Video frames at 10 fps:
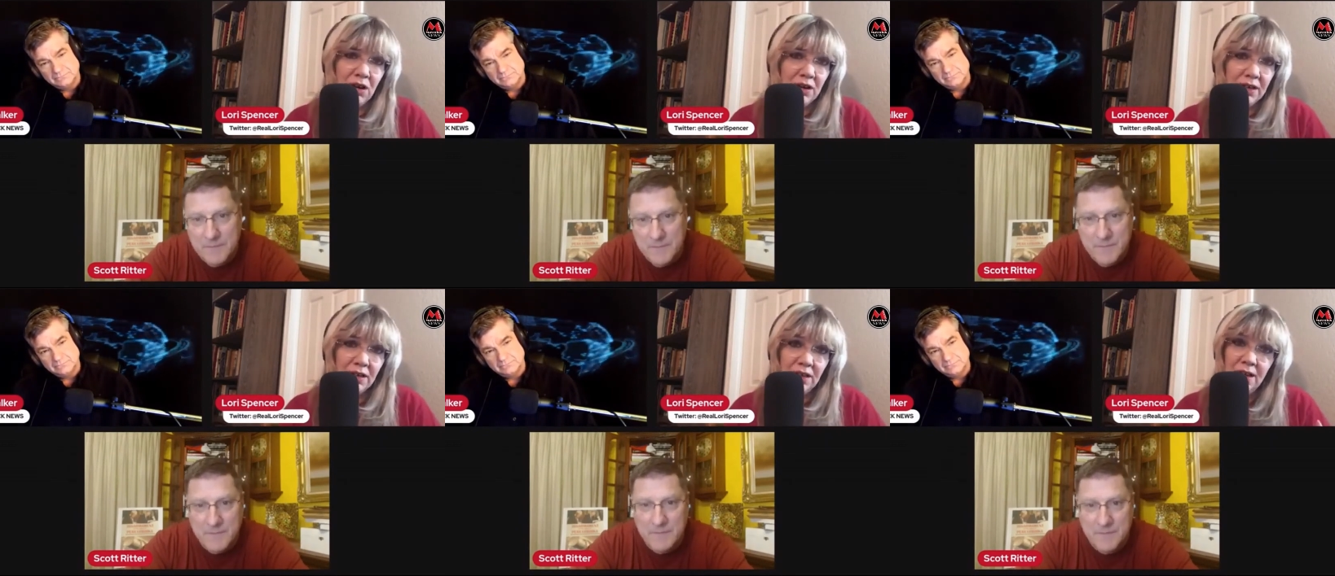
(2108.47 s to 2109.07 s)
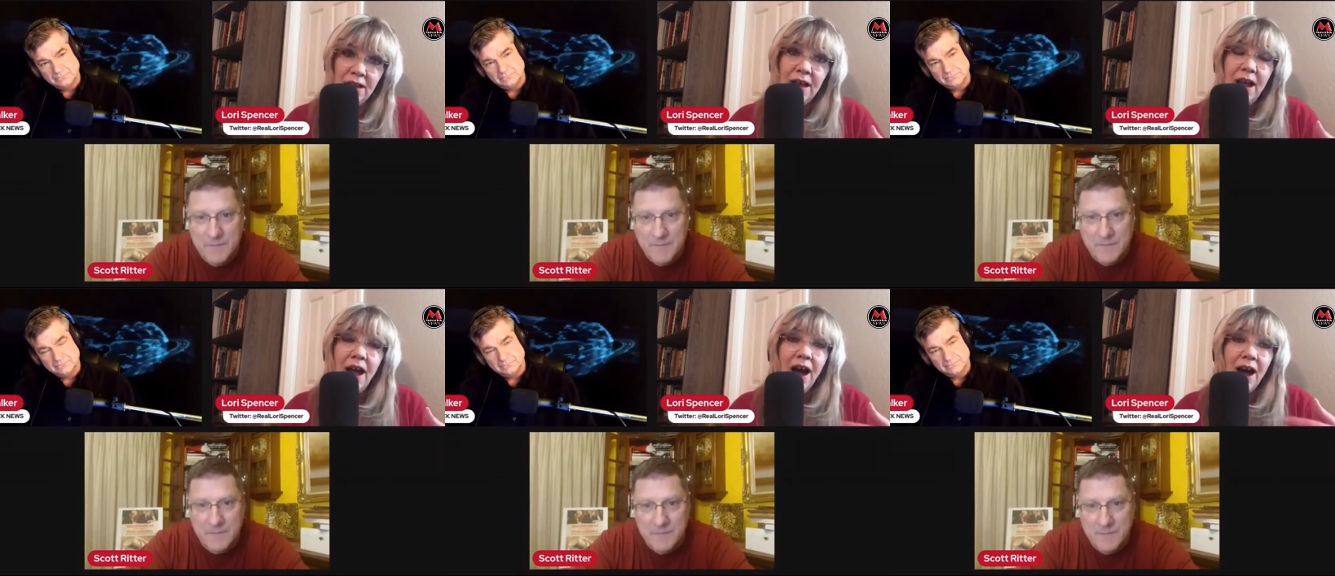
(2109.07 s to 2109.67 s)
Speaker 1: And
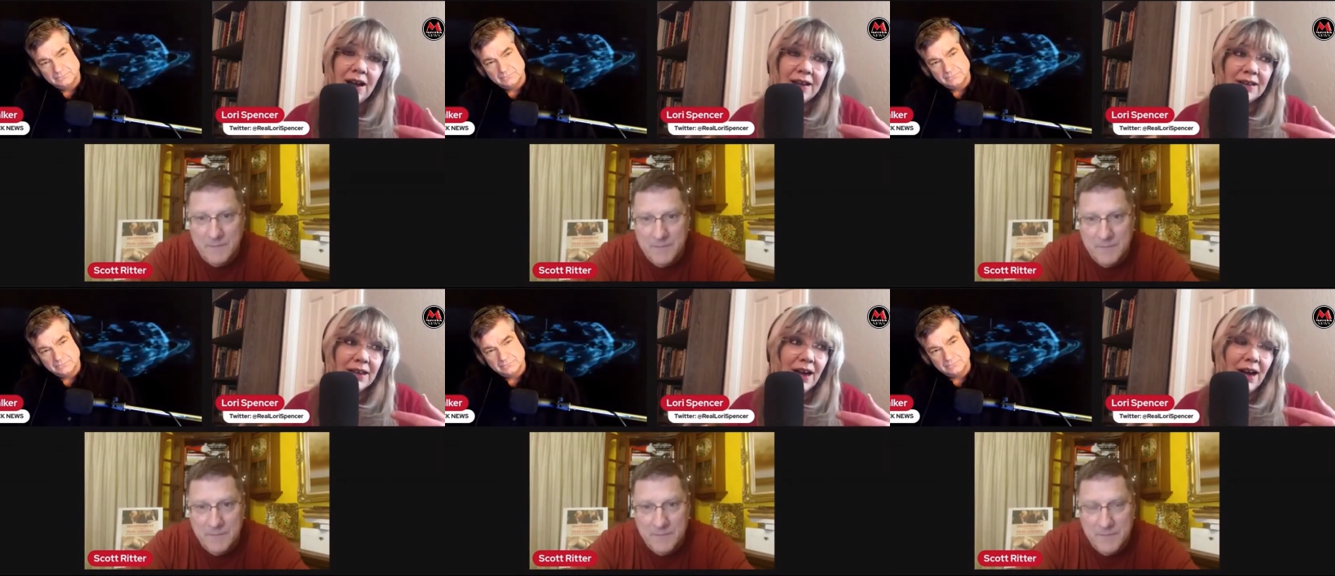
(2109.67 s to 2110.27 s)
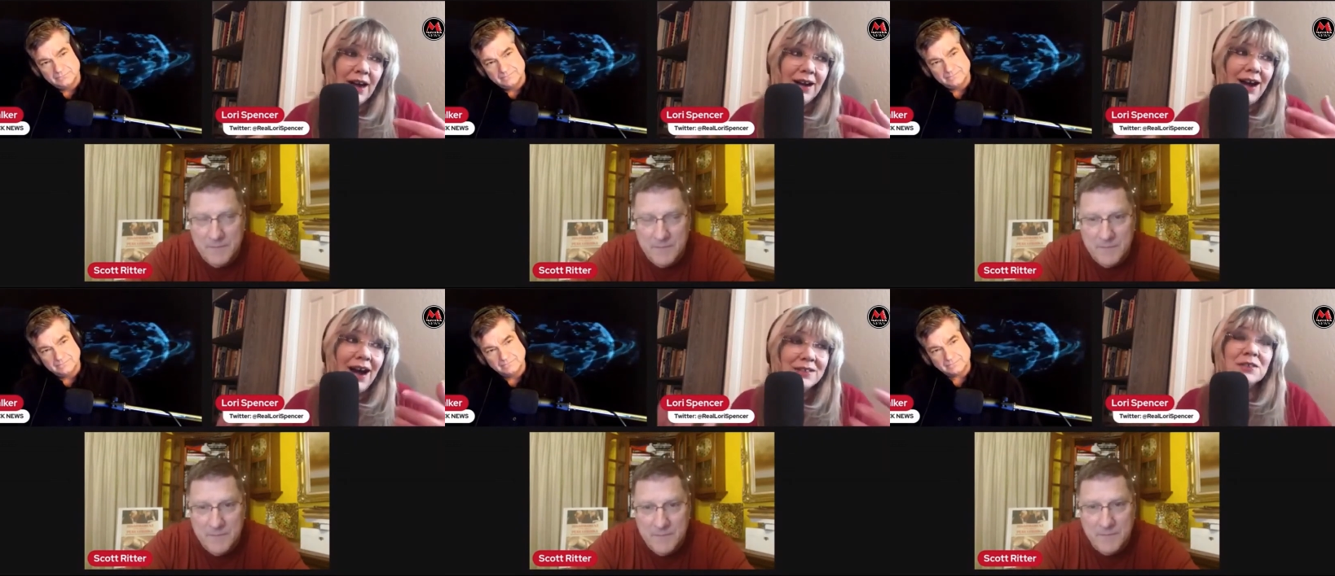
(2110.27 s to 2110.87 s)
I,
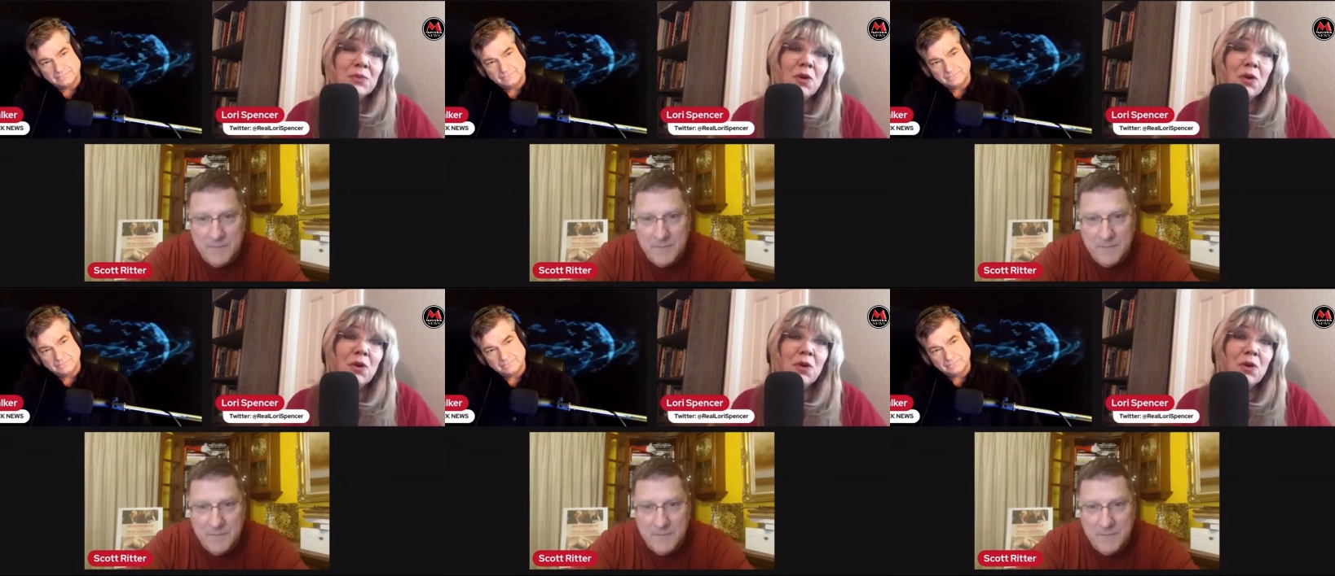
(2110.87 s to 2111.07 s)
I just